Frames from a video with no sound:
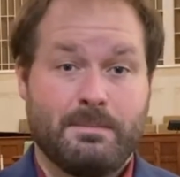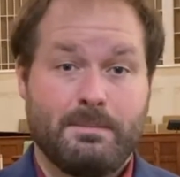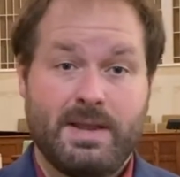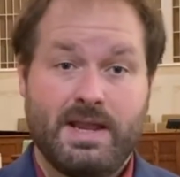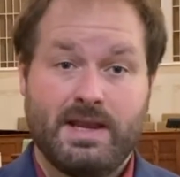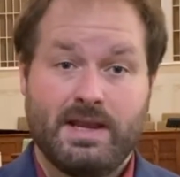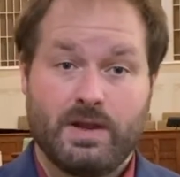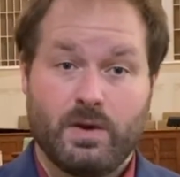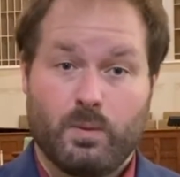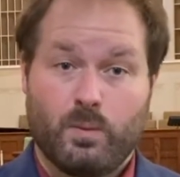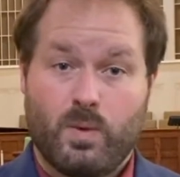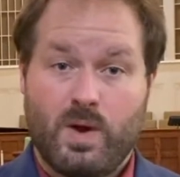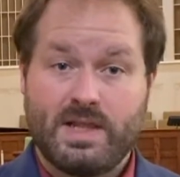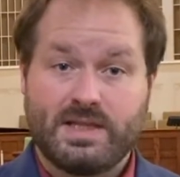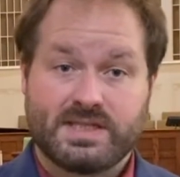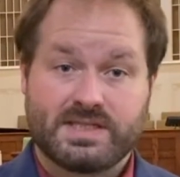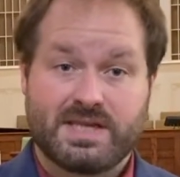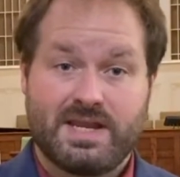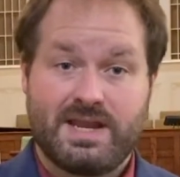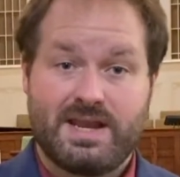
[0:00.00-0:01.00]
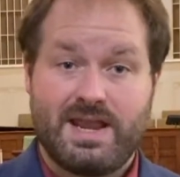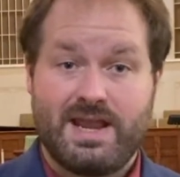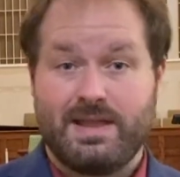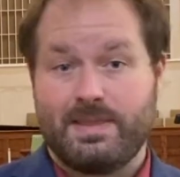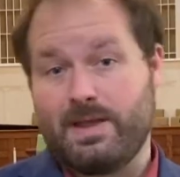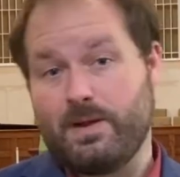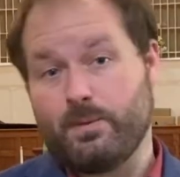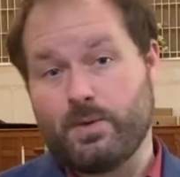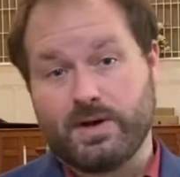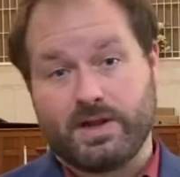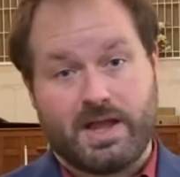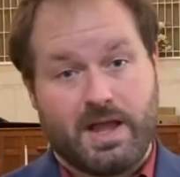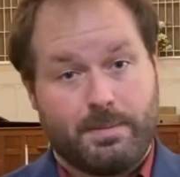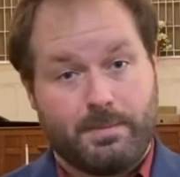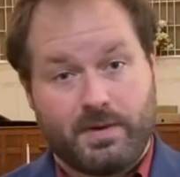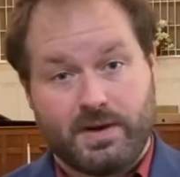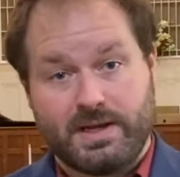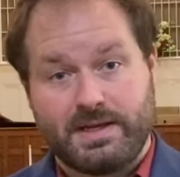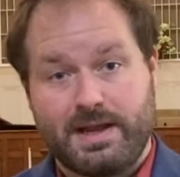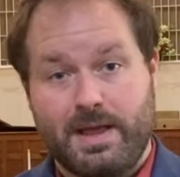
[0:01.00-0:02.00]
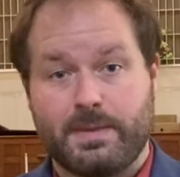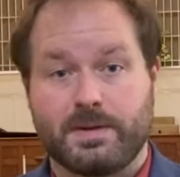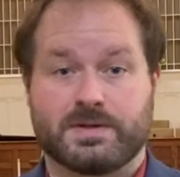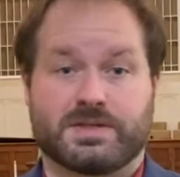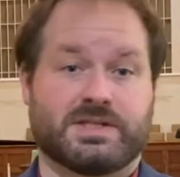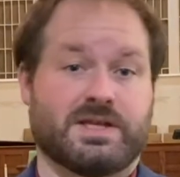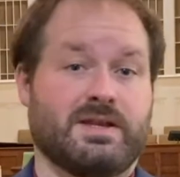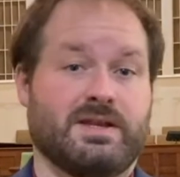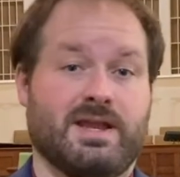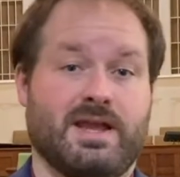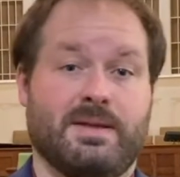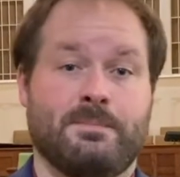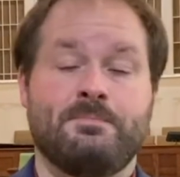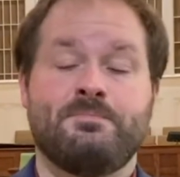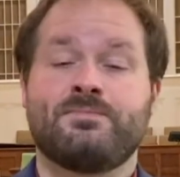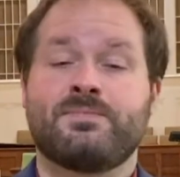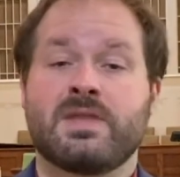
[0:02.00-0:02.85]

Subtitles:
meeting on one Sunday and they want to come on another Sunday.